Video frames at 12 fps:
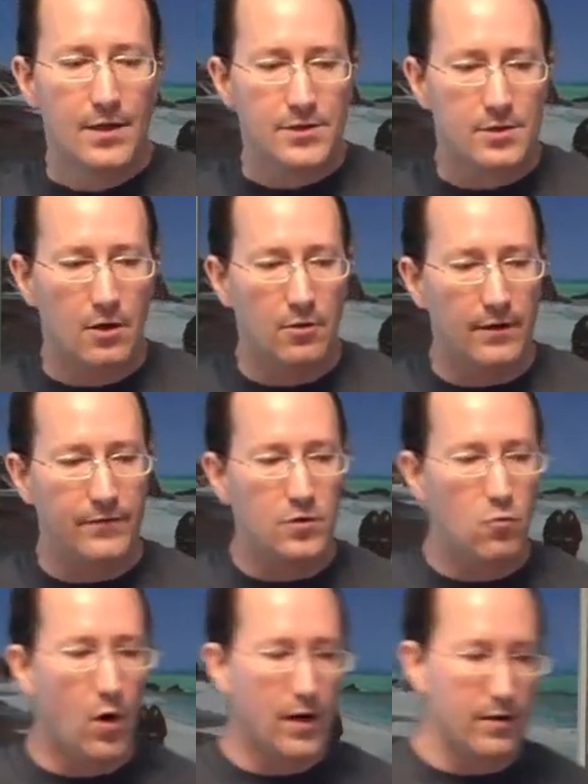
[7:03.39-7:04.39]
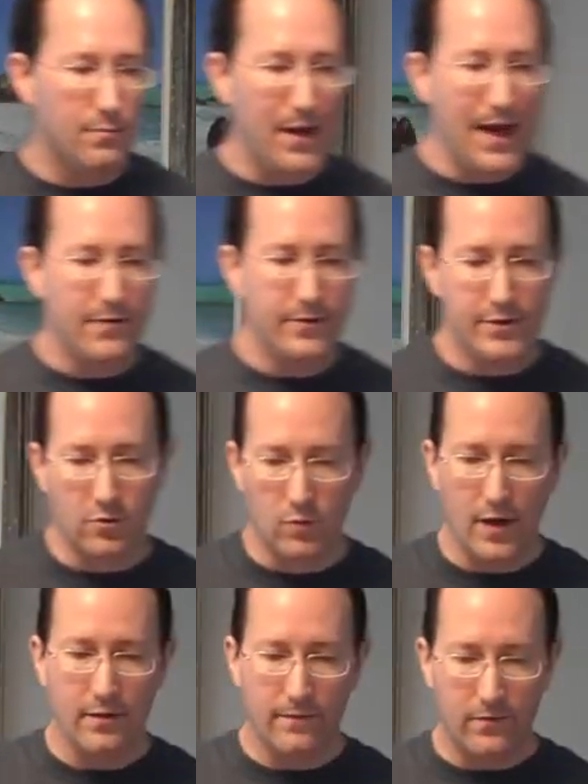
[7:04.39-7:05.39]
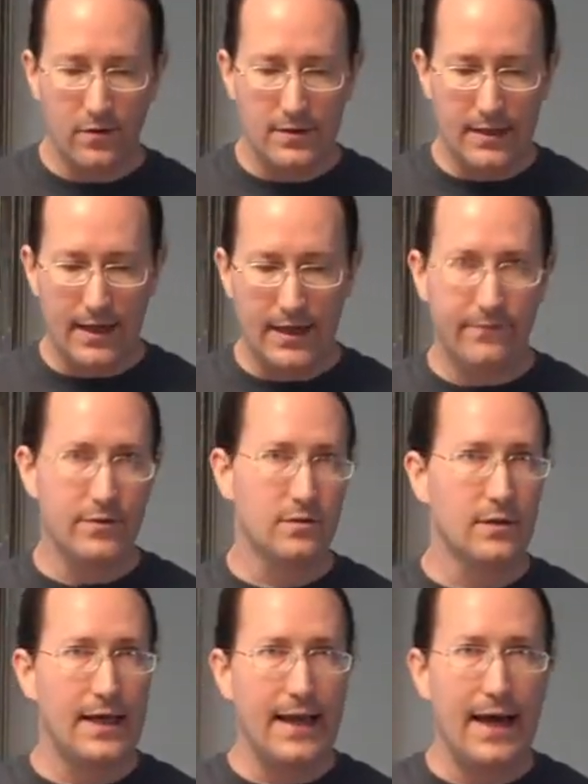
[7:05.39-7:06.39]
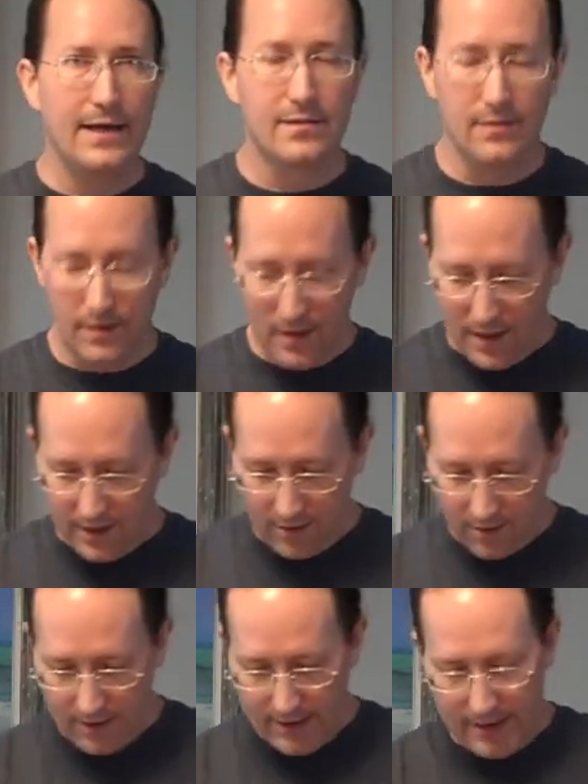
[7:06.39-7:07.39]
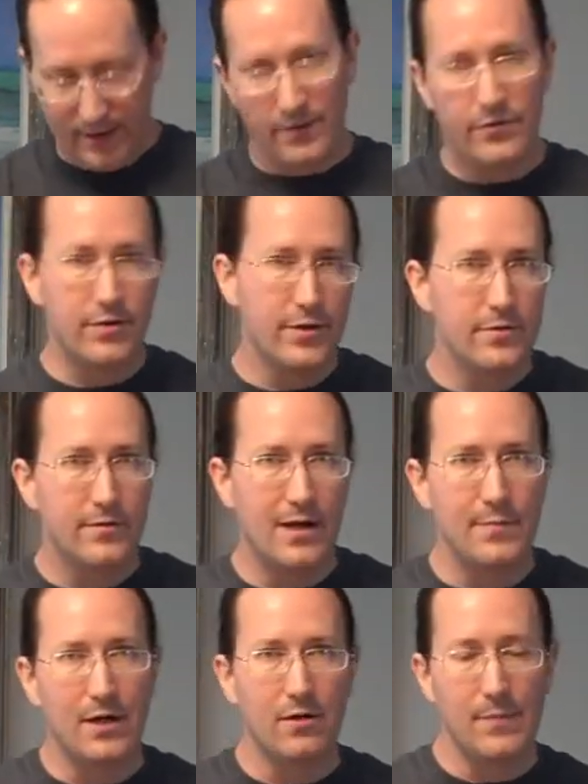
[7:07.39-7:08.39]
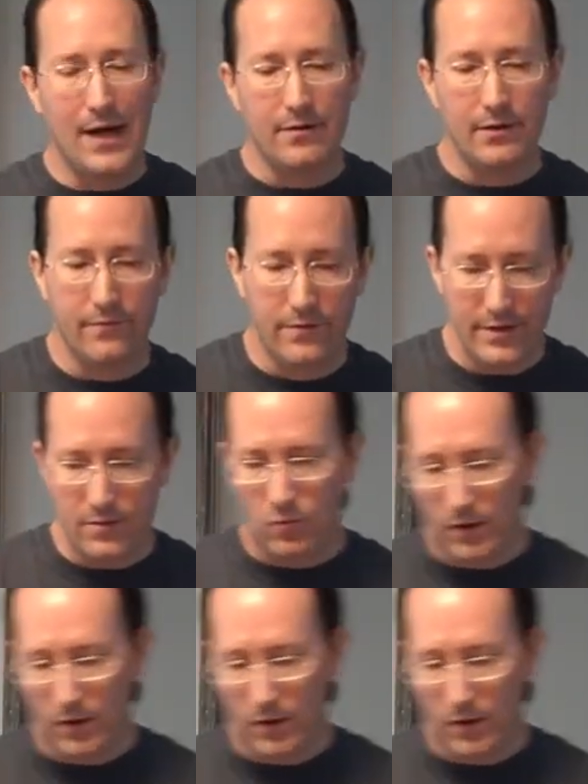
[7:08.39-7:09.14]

So if you wanted a battery to run it for a day, if it's lead acid, you're going to need a 32 amp hour battery for this